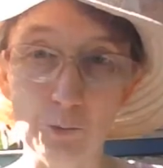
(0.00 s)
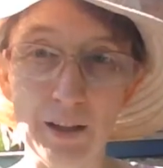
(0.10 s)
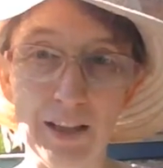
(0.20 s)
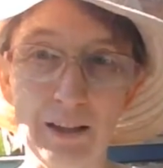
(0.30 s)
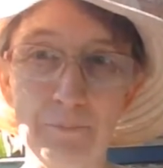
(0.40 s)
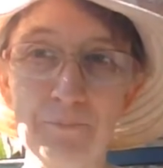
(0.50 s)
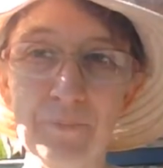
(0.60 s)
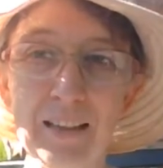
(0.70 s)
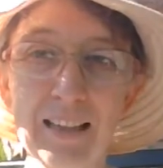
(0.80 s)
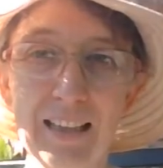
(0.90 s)
with him
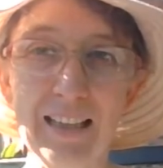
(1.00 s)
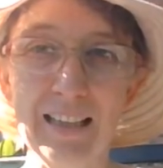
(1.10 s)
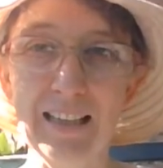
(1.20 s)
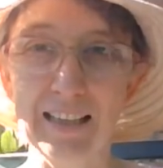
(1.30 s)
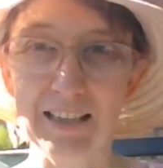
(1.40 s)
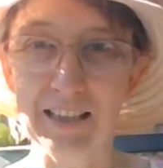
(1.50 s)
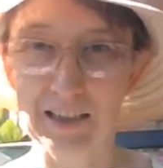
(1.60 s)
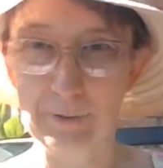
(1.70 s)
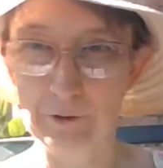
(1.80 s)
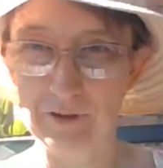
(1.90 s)
in his
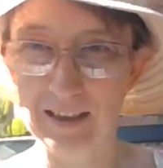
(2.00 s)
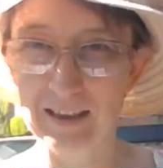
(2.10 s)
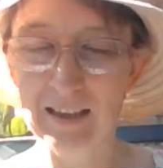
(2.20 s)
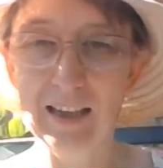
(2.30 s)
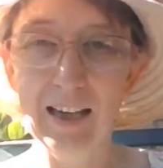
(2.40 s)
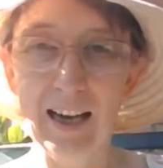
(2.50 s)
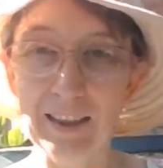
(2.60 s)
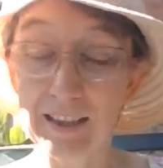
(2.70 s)
suffering. And the